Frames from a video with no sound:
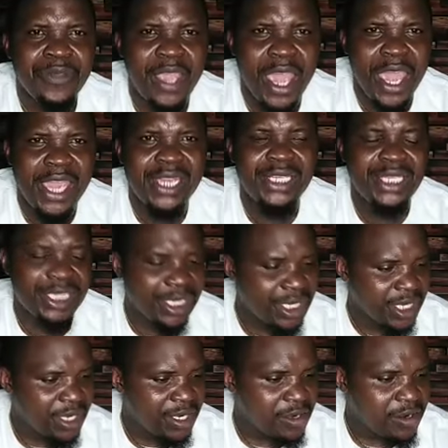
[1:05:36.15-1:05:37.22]

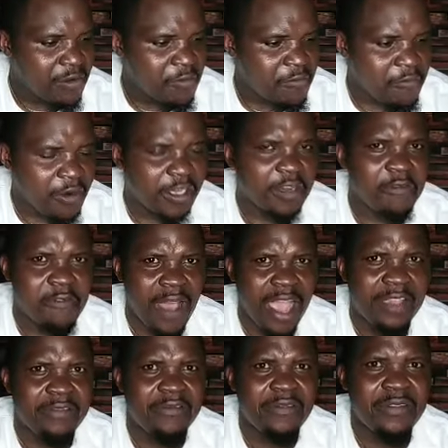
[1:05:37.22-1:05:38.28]

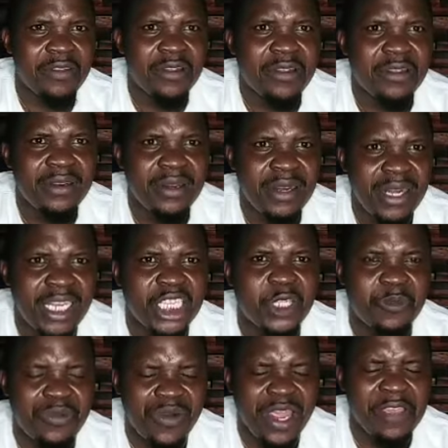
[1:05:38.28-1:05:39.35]
845. Let's pray.